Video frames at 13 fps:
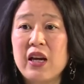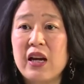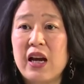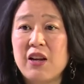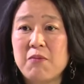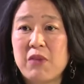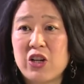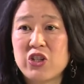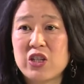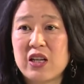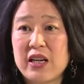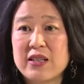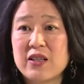and the
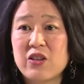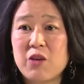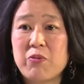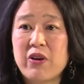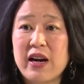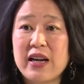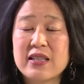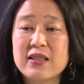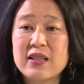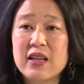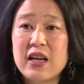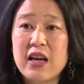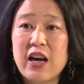marginalized and the oppressed.
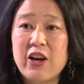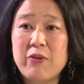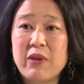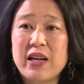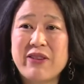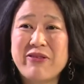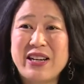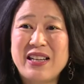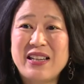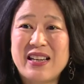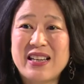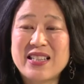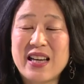Um, and I
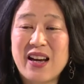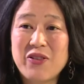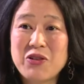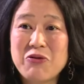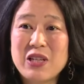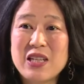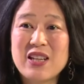realized that after reading